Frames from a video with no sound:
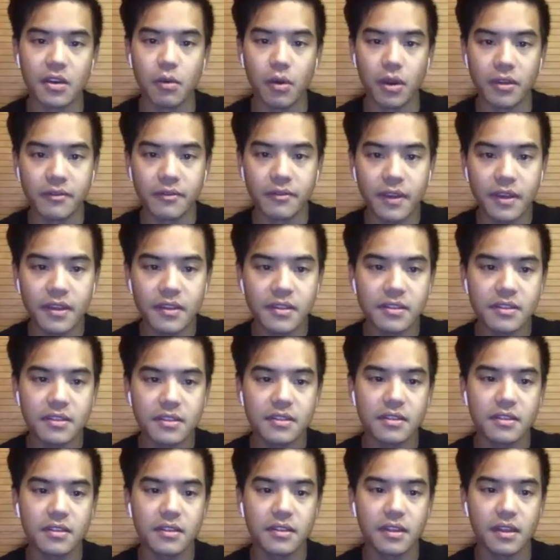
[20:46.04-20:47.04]
CoinVest,
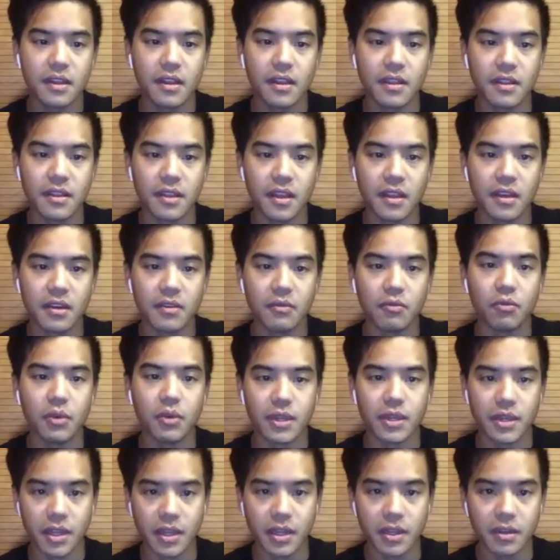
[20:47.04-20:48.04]
and then
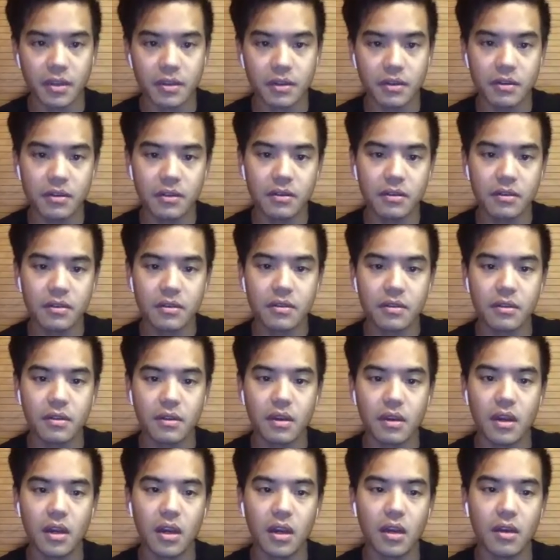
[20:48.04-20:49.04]
Witnet.
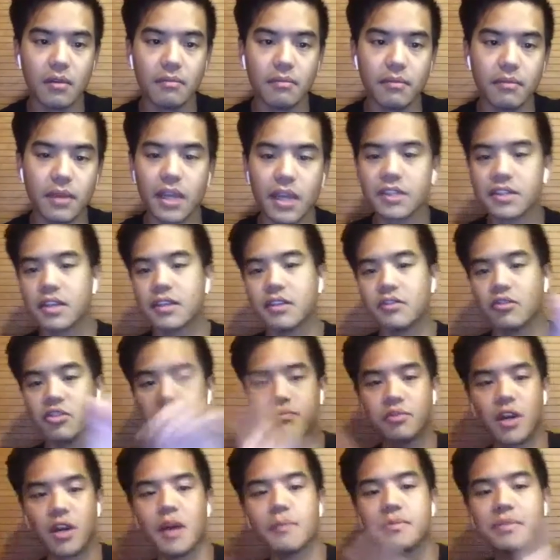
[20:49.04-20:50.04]
Um, actually, I think it was
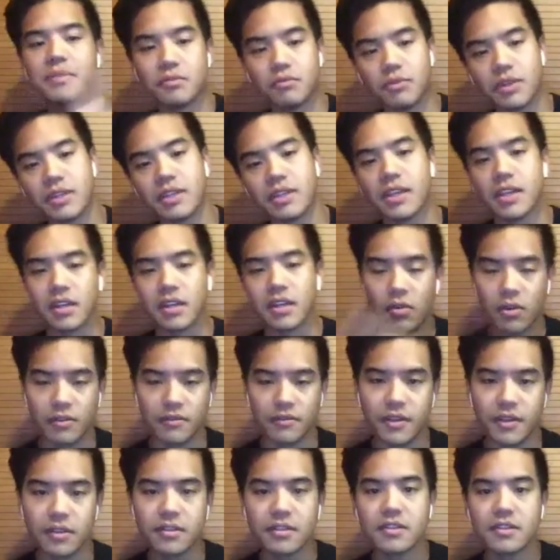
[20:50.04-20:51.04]
props Witnet
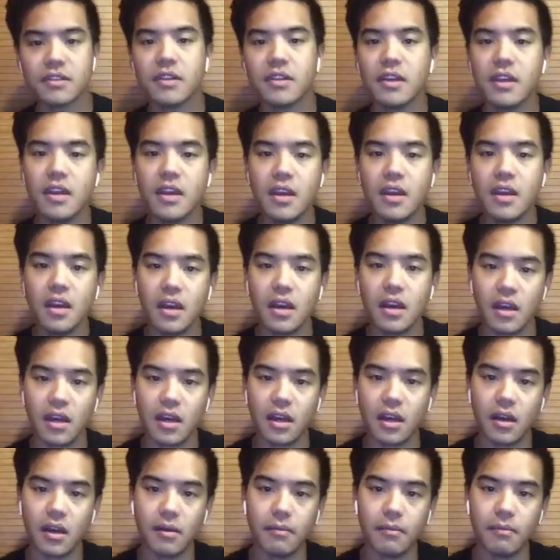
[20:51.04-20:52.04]
Coinvest.
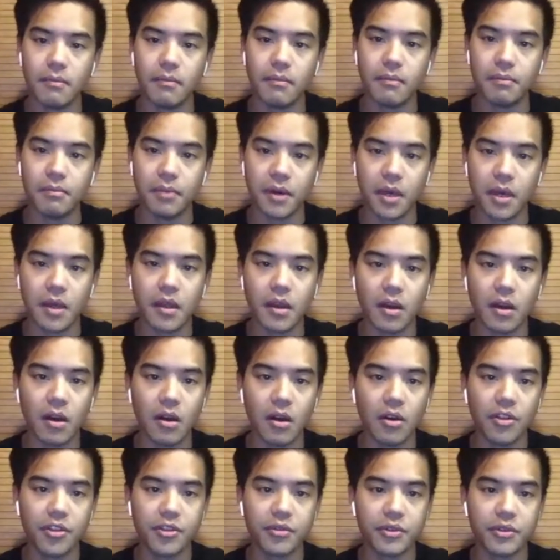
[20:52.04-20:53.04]
Um, but
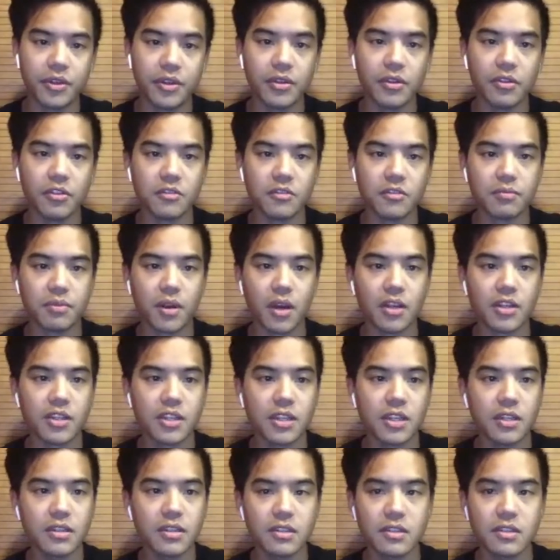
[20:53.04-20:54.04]
all three of those
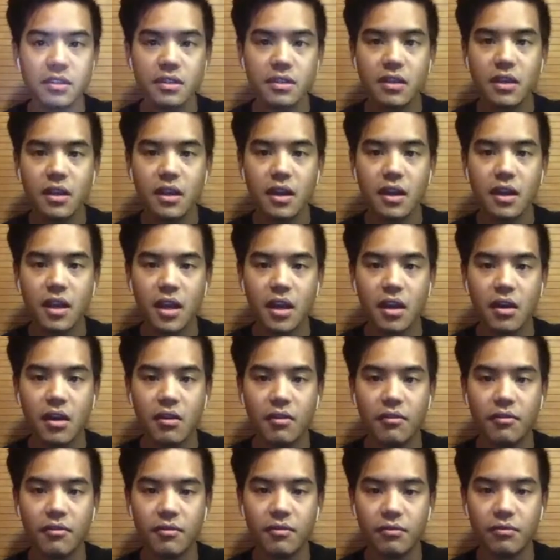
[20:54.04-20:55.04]
projects
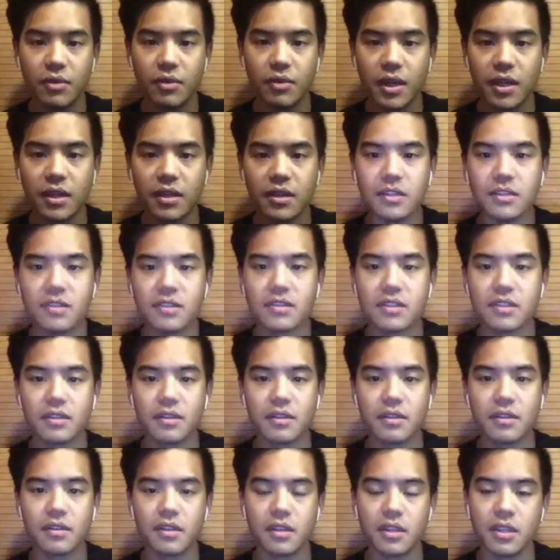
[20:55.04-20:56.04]
have raised
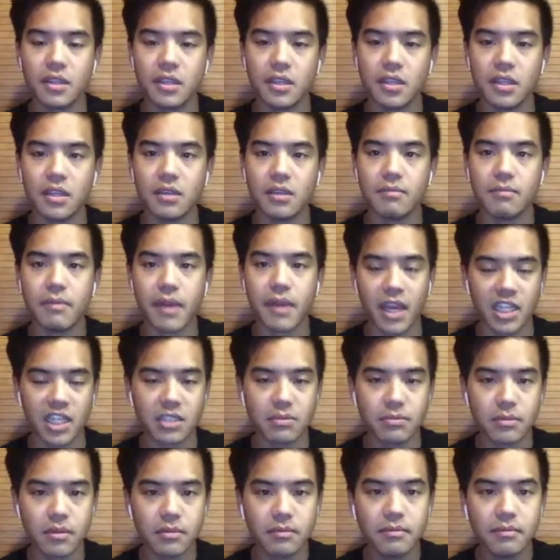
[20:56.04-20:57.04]
the
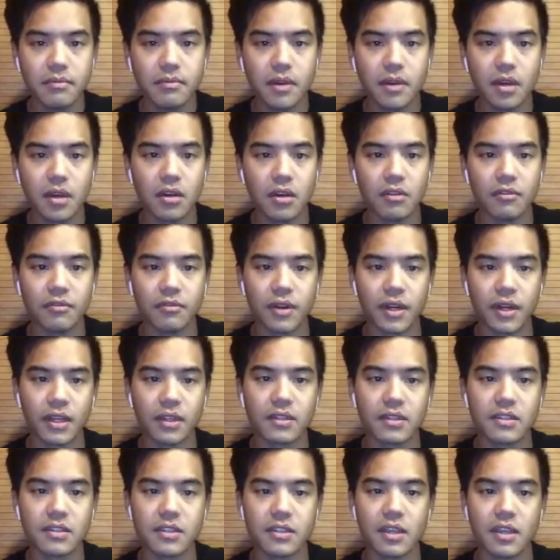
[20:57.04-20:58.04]
maximum of Reg
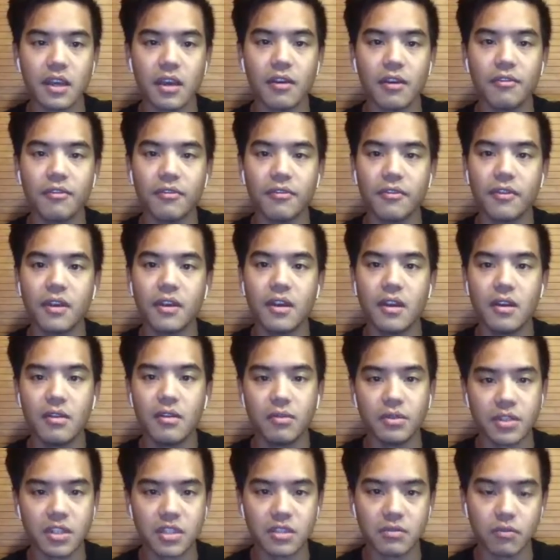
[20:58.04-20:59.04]
CF,
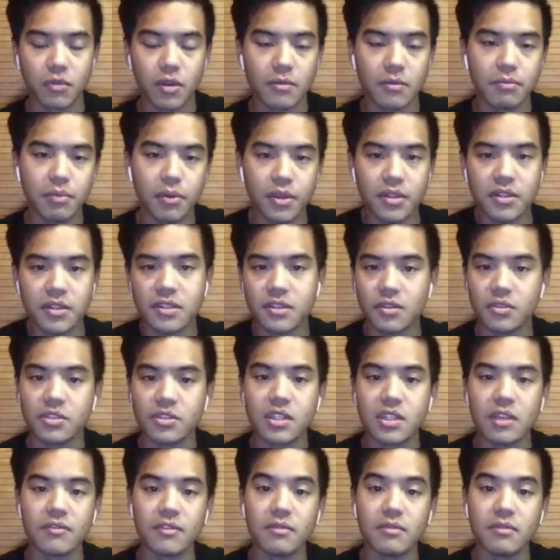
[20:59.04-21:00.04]
which is
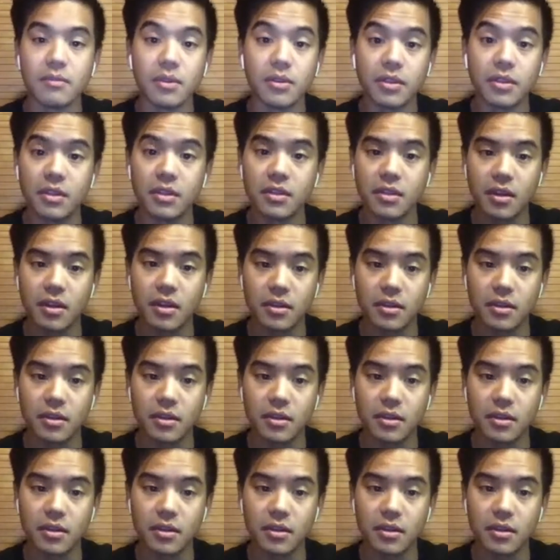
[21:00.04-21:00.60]
$1.07 million.